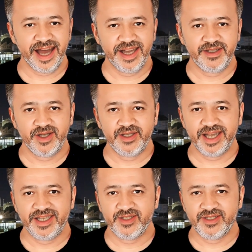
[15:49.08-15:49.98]

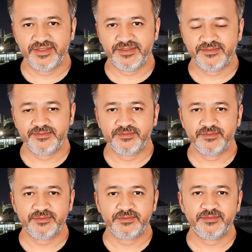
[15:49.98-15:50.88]
Alkylation.
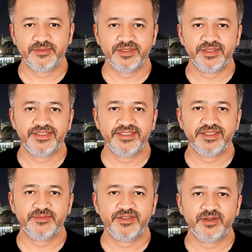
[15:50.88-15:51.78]
This
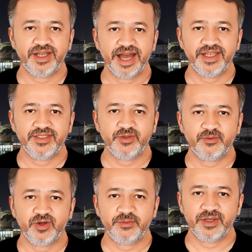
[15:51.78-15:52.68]
is a very
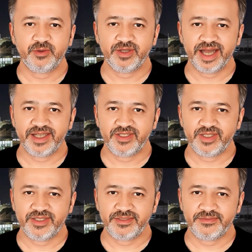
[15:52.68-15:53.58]
exothermic
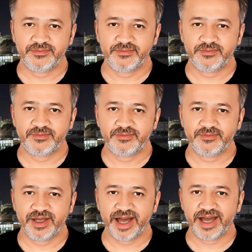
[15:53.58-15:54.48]
reaction.
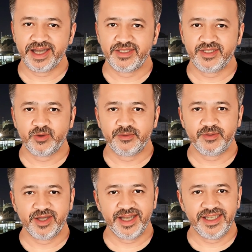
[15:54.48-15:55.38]

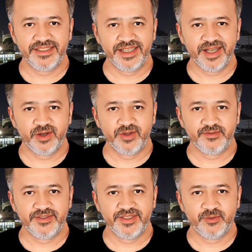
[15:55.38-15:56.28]
Isobutane and light
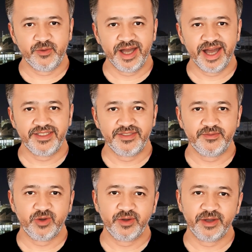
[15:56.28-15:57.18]
olefins react to
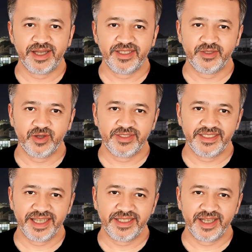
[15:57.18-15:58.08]
form
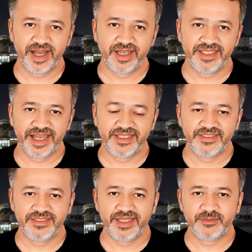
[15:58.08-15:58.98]
isooctane, a
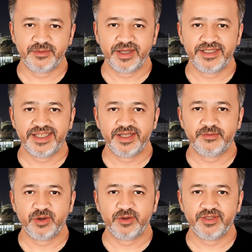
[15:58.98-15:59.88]
gasoline blending
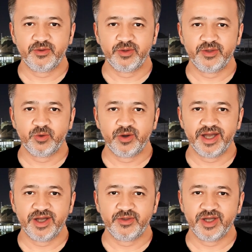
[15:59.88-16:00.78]
component with a
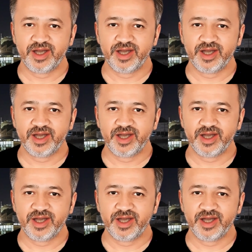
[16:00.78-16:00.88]
100